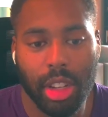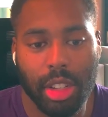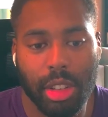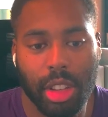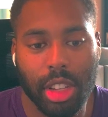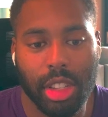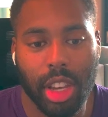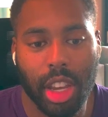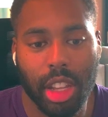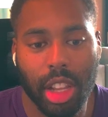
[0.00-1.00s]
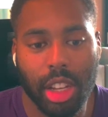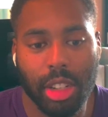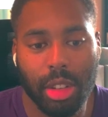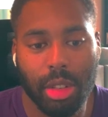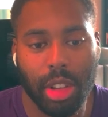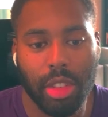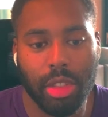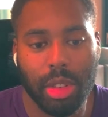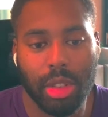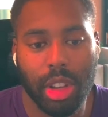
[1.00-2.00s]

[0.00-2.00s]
into this psychological level